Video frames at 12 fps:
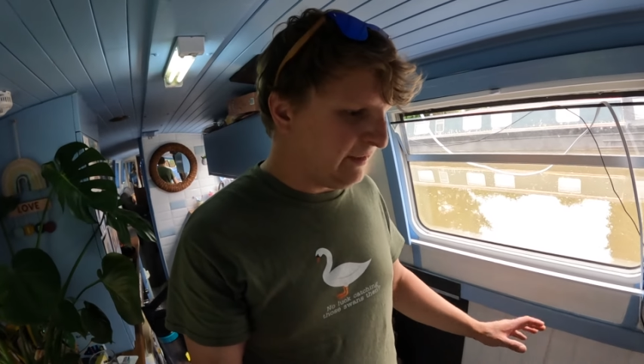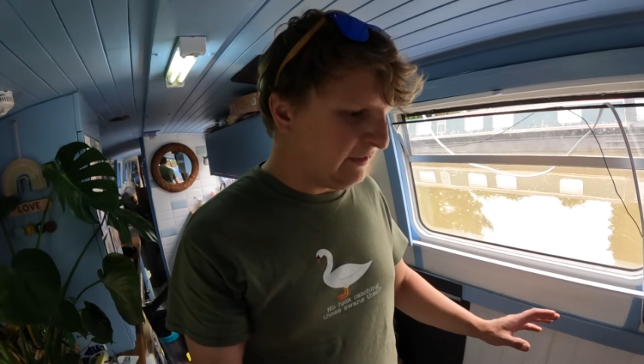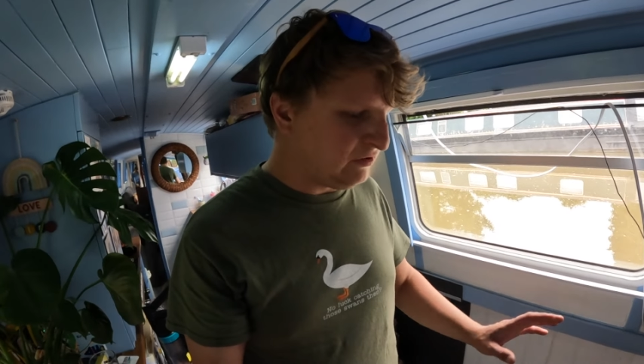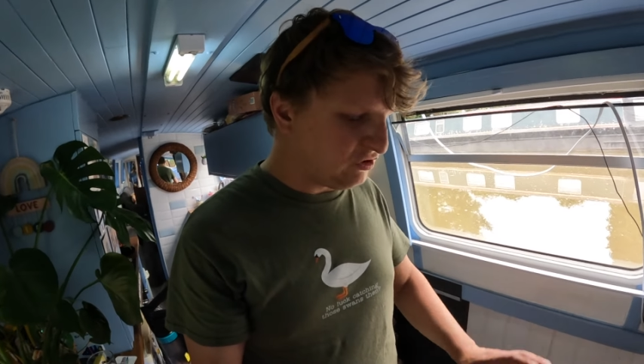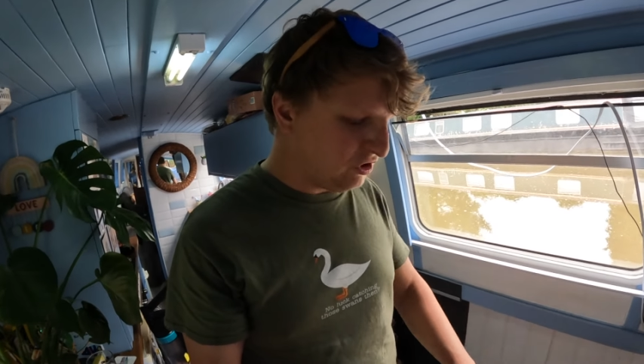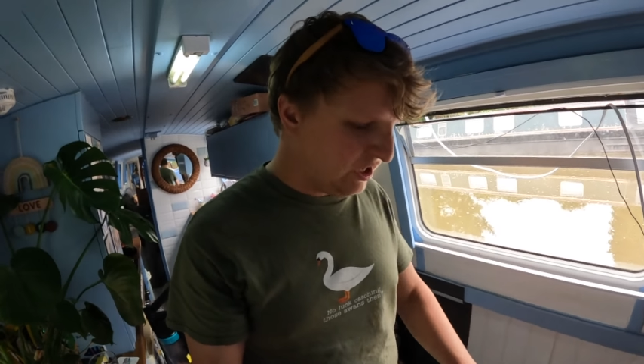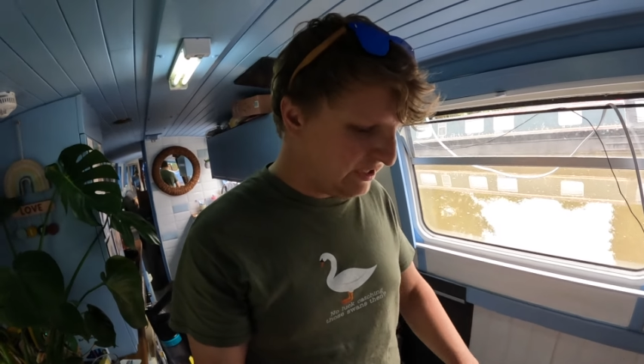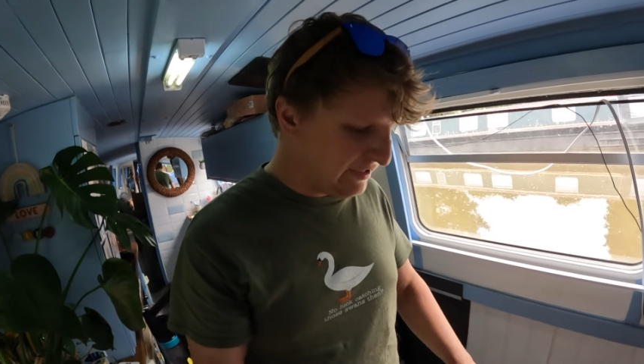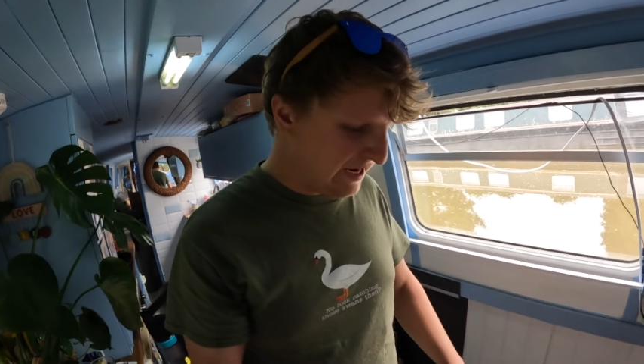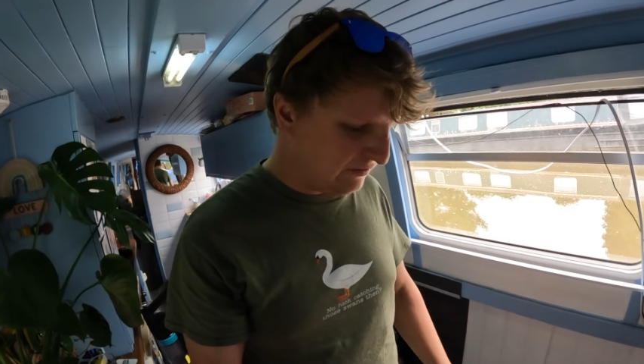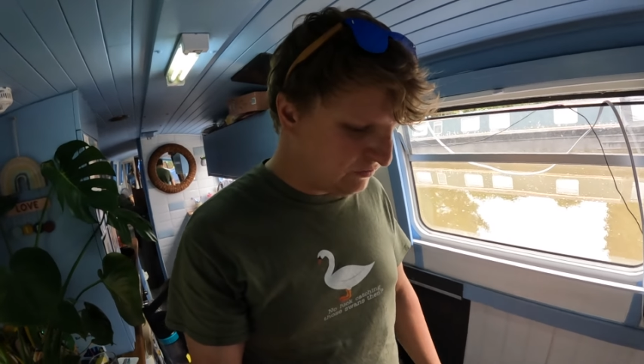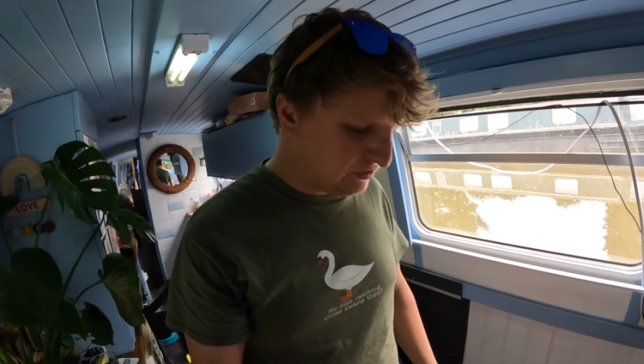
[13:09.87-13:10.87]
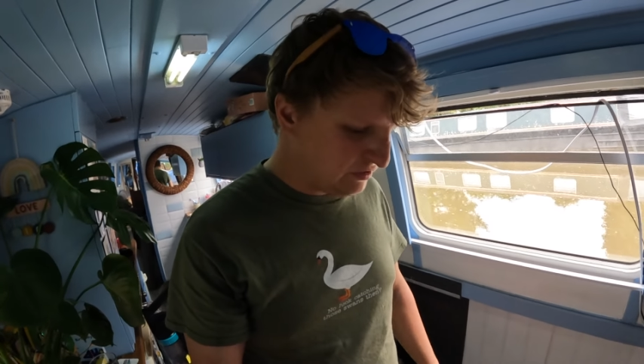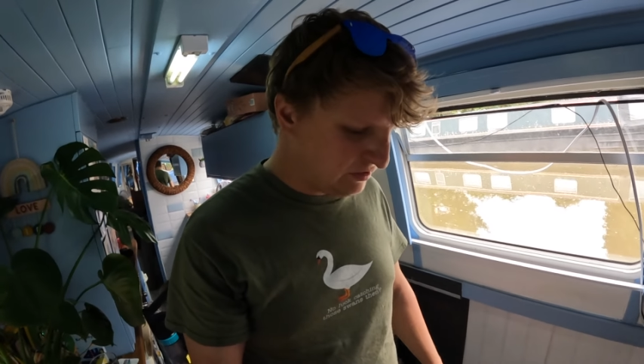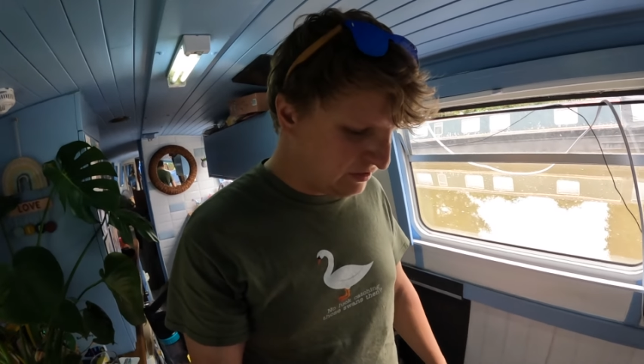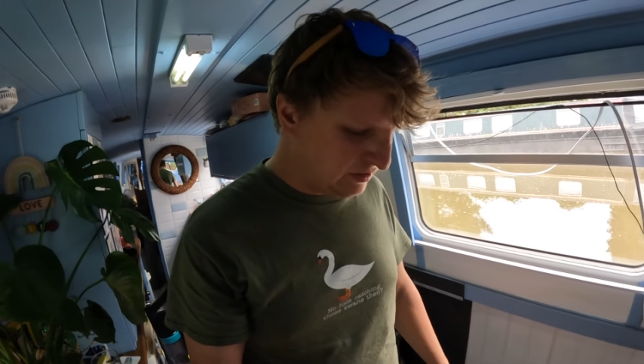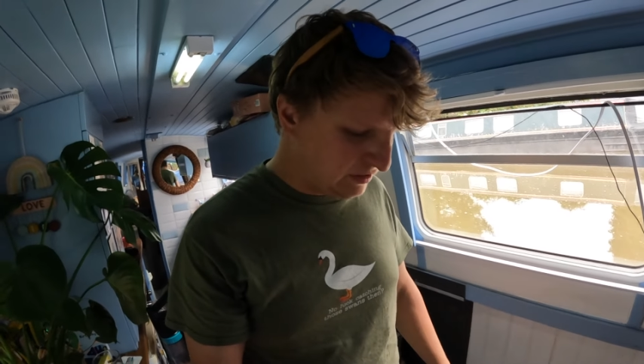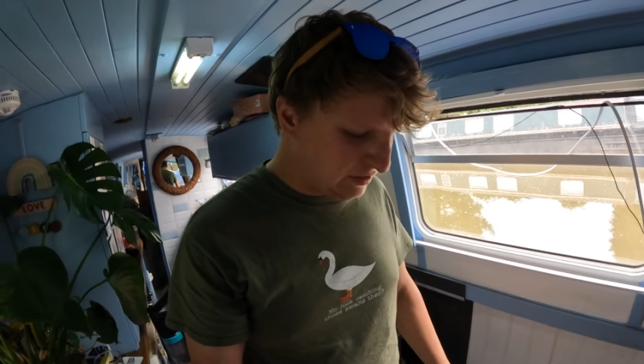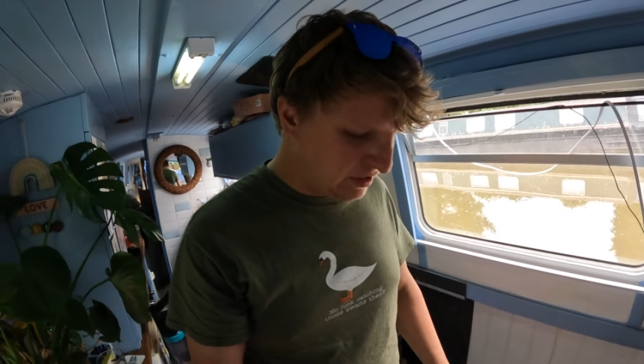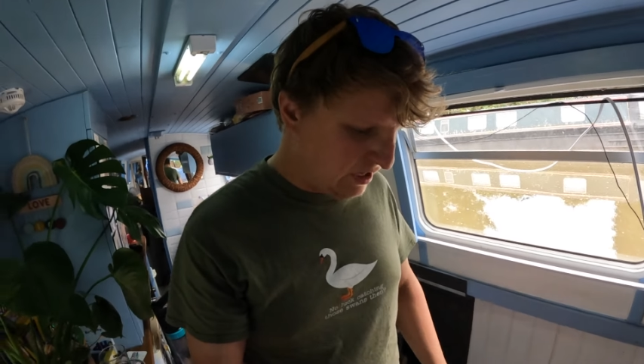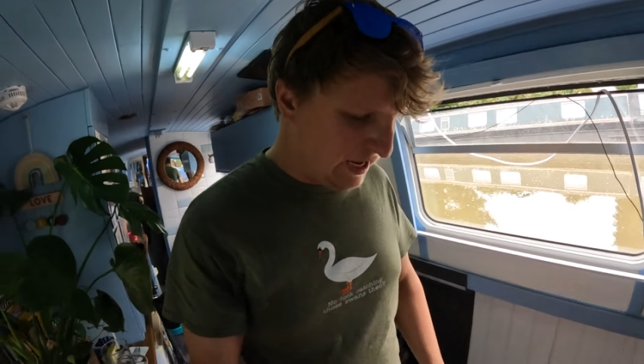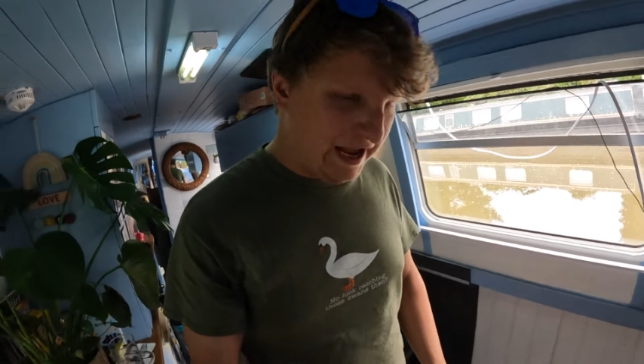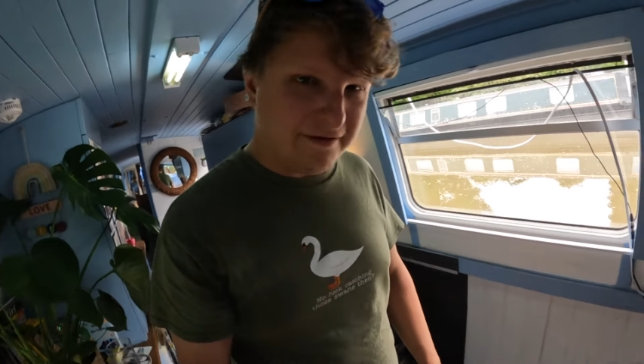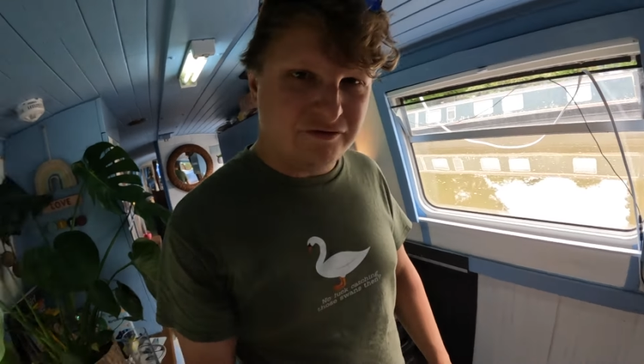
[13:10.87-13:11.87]
it's dried out.
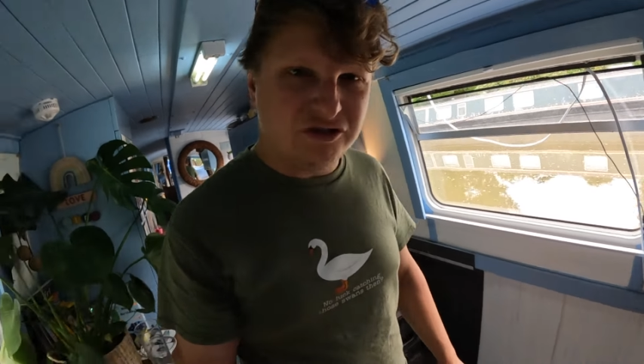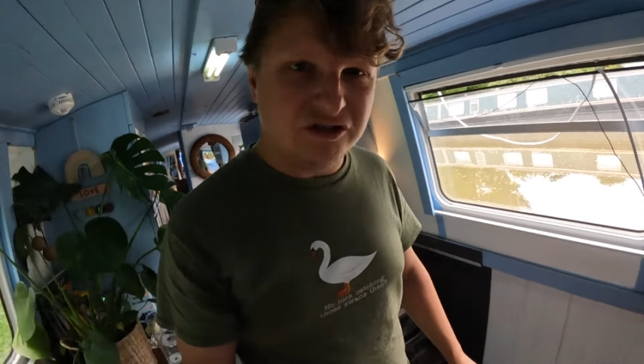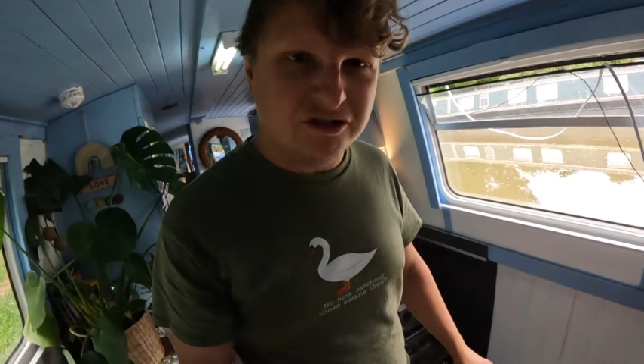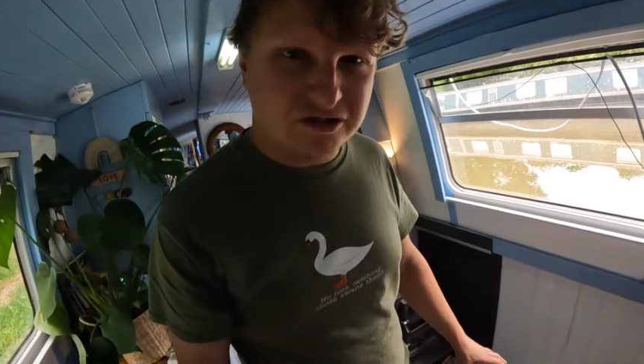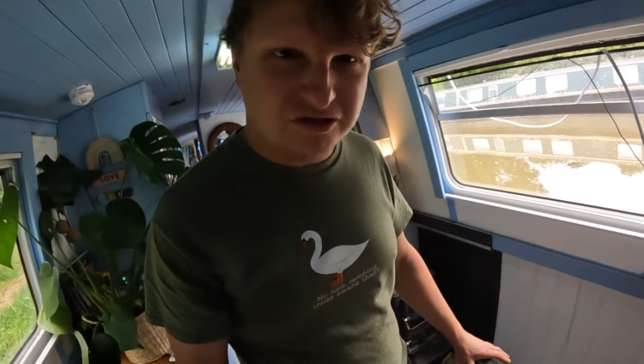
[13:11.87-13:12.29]
I have just